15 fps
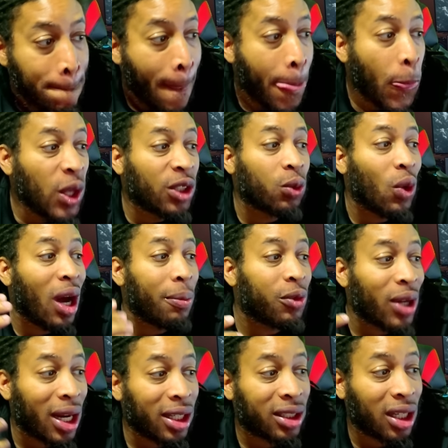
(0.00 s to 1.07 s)
This is what I'm
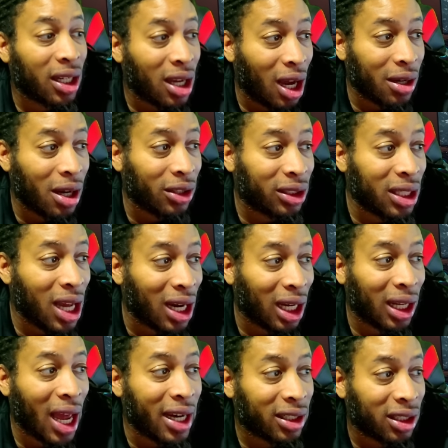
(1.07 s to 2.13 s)
trying to tell y'all. Y'all see how the
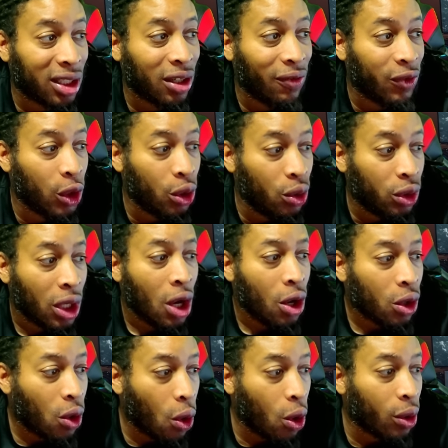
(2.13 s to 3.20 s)
likes and the views
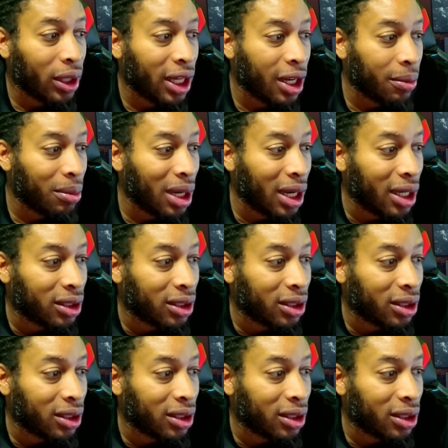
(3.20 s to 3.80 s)
correlate, man.